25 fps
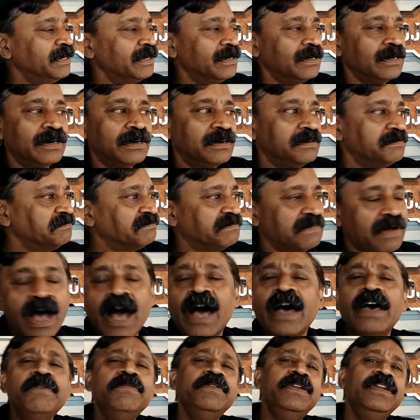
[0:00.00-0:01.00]
And
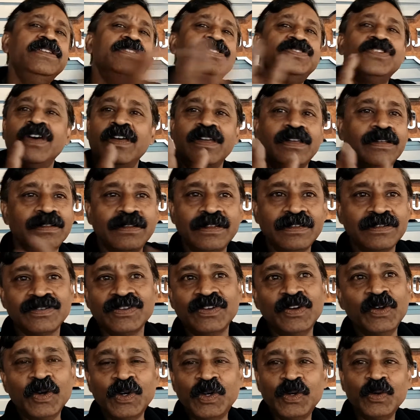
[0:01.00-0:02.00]
I've been enjoying it.
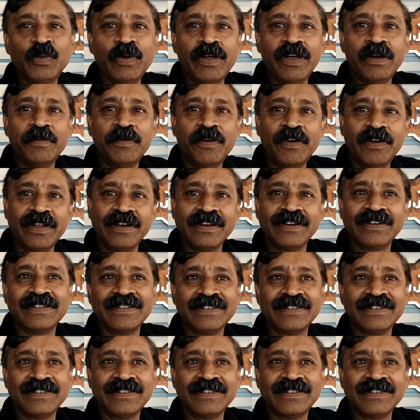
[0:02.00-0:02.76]
There's no two way about it.